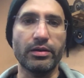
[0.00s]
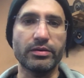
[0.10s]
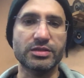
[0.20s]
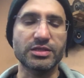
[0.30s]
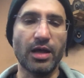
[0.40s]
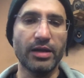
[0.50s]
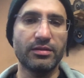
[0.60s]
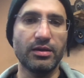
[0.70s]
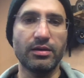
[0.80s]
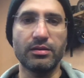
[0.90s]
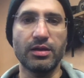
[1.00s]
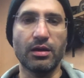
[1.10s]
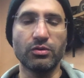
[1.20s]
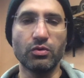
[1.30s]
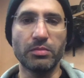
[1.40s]
slide the
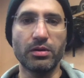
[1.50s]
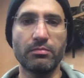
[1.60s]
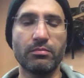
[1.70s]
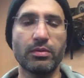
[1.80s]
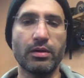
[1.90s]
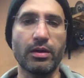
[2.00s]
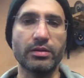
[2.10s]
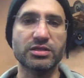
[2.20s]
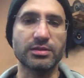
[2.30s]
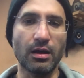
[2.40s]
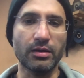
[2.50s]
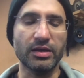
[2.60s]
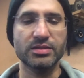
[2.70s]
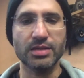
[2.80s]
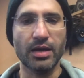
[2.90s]
aluminum slug
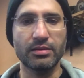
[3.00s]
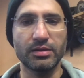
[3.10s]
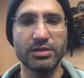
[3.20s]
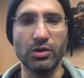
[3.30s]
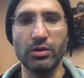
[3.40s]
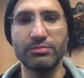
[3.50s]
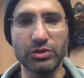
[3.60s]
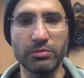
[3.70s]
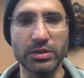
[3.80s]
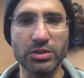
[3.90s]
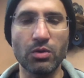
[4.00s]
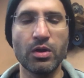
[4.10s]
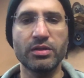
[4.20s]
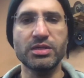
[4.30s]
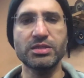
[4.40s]
inside the DOM tubing. So
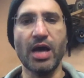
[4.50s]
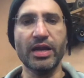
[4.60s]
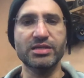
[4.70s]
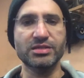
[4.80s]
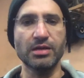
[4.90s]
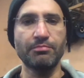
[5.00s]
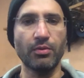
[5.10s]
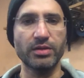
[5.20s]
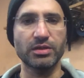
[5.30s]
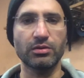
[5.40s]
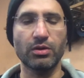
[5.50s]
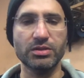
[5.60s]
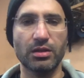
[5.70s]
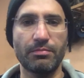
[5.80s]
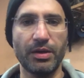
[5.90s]
this is not as simple as it looks
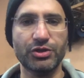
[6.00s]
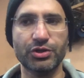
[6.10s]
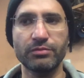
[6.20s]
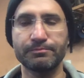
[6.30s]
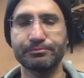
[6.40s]
in the picture.